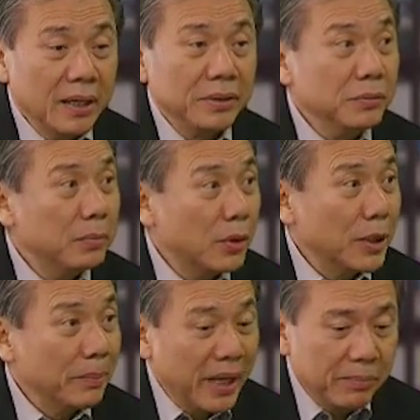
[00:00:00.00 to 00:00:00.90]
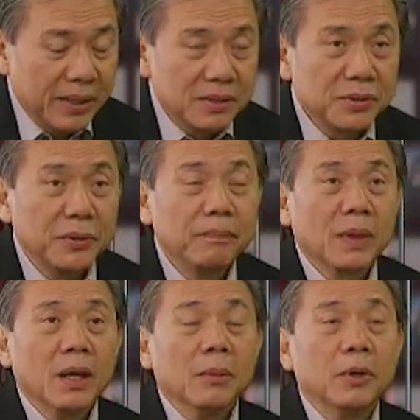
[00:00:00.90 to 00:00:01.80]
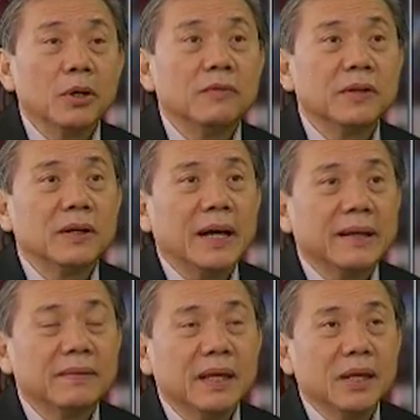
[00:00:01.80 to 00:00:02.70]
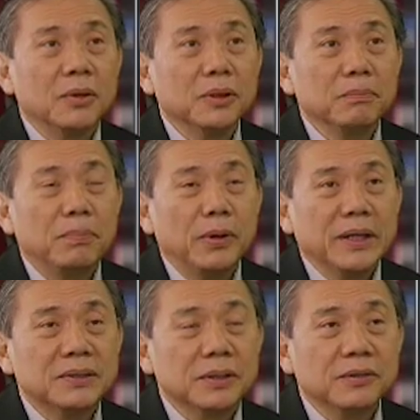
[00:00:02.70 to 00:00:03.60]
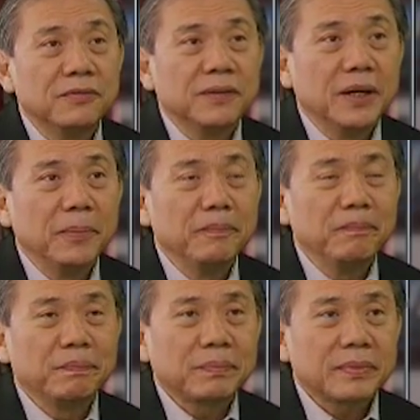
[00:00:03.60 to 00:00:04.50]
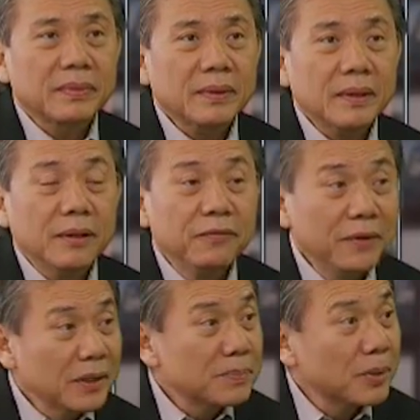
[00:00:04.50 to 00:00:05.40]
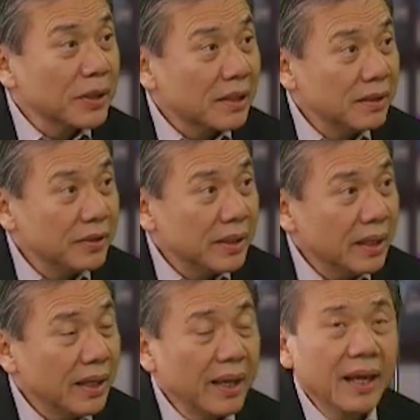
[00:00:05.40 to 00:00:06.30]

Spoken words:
newborn babies. No? Moreover, I think on points of first, productivity